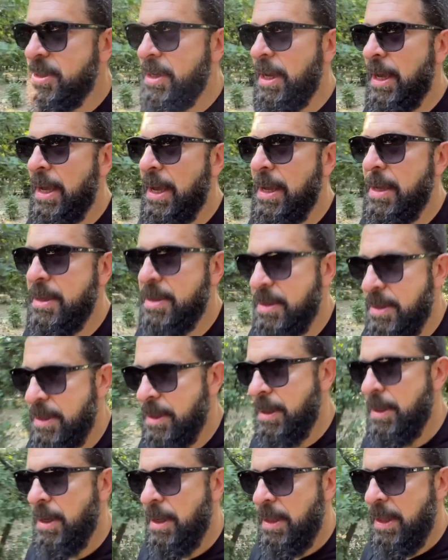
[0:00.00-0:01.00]
and
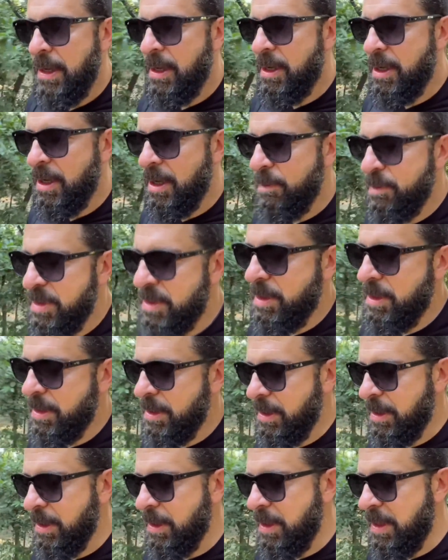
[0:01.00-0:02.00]
then comes
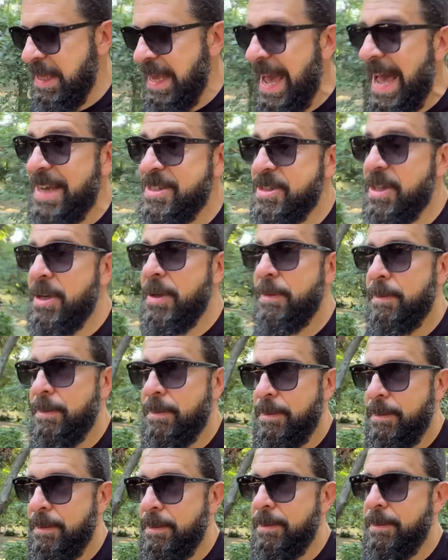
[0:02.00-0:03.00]
the ask.
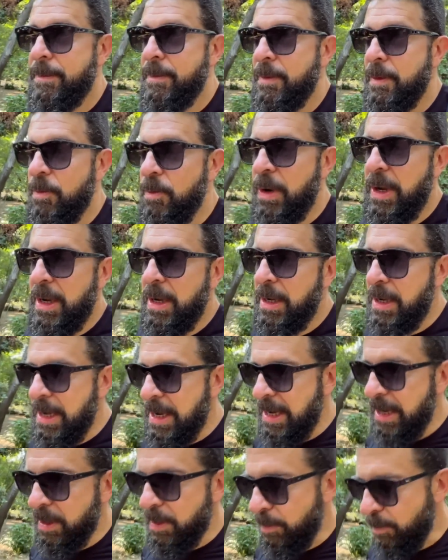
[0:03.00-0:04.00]
We
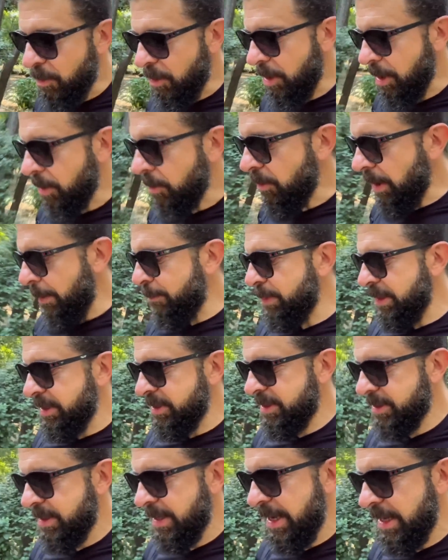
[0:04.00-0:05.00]
need more
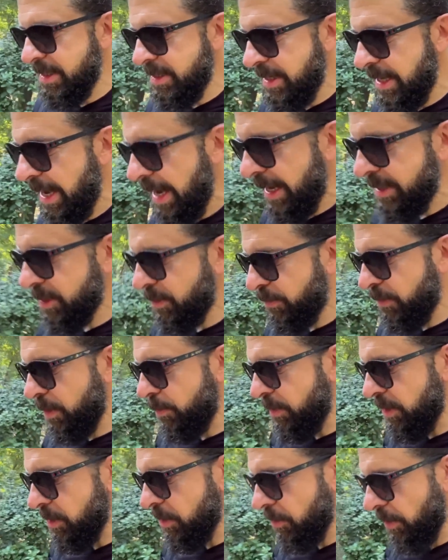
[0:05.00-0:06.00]
weapons. That is the ask
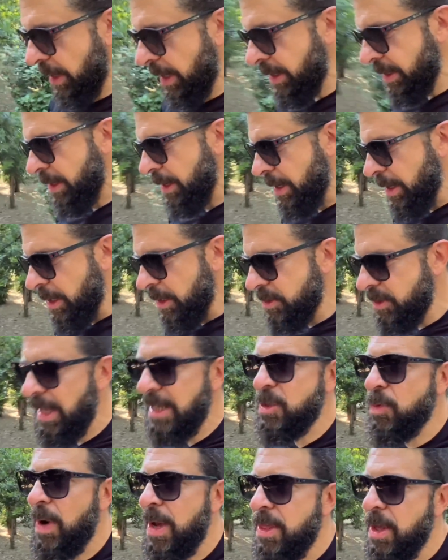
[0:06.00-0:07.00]
from Ukraine. So
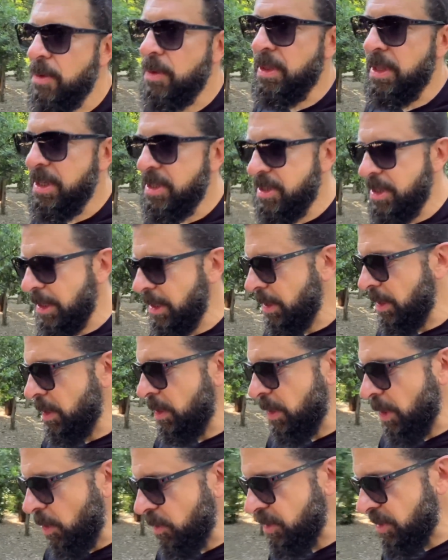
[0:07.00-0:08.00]
that's why they're releasing
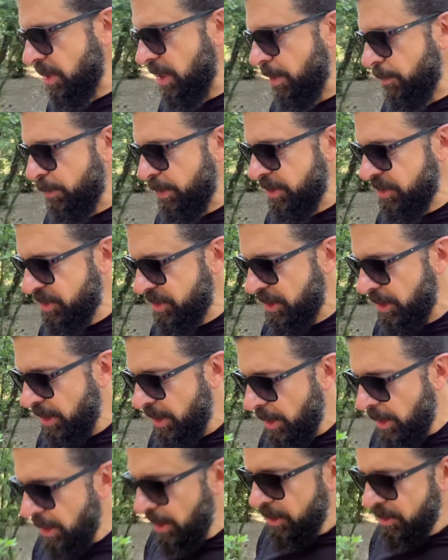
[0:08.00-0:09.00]
those numbers.
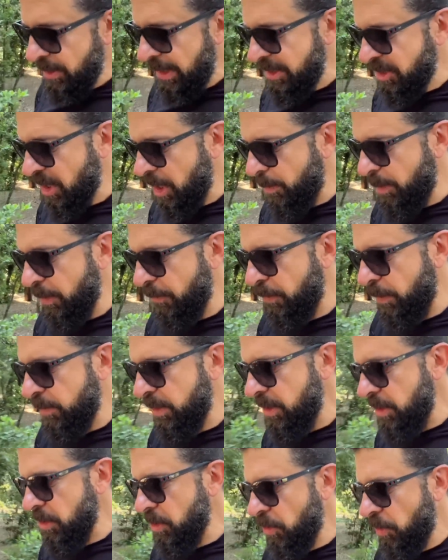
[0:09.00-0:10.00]
So that's coming from the
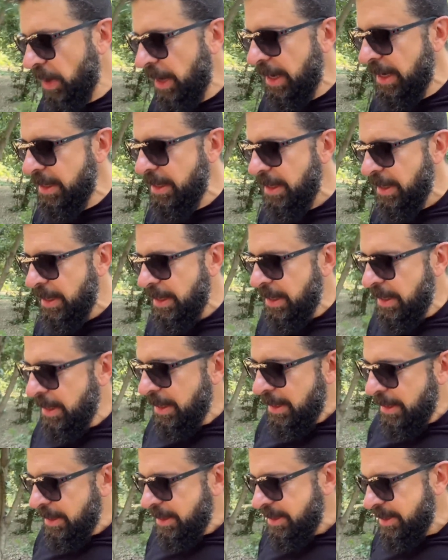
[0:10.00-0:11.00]
Ukraine
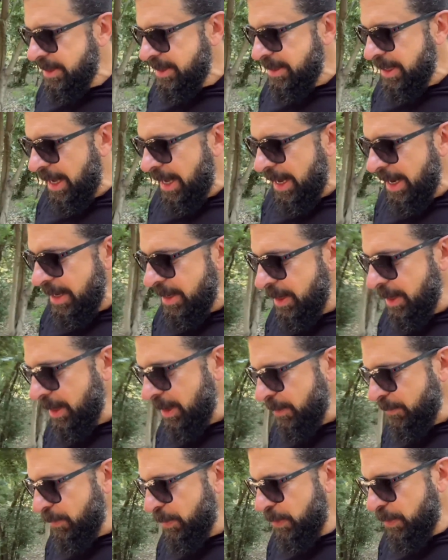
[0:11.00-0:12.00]
side
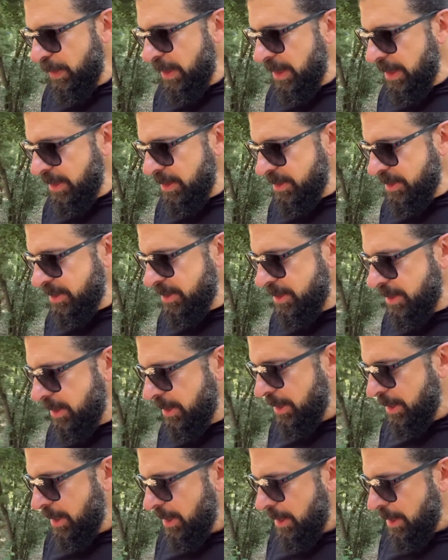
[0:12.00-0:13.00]
of things.
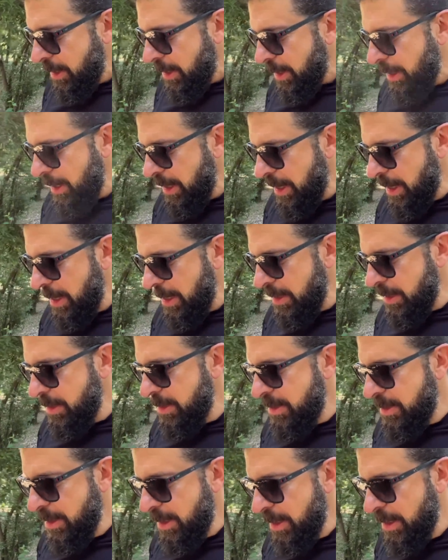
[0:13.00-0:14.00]
And
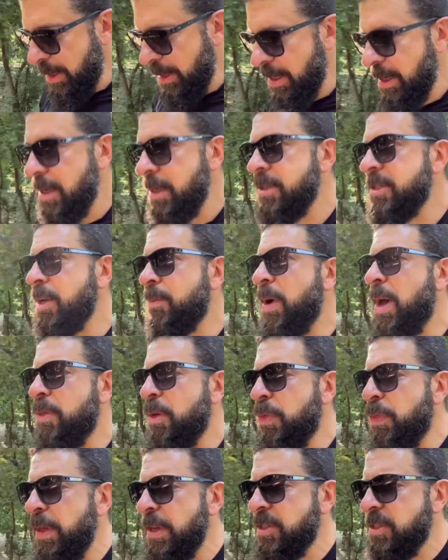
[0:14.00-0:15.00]
some other
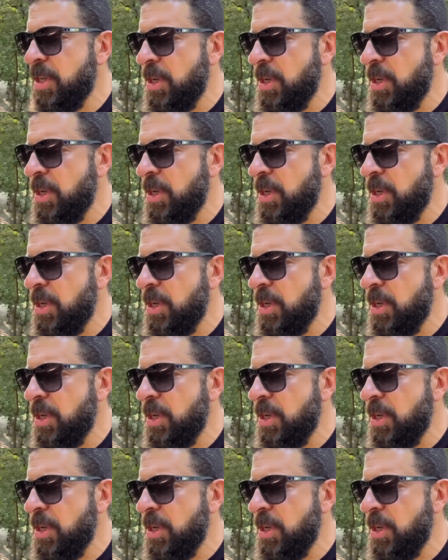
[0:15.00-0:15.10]
things to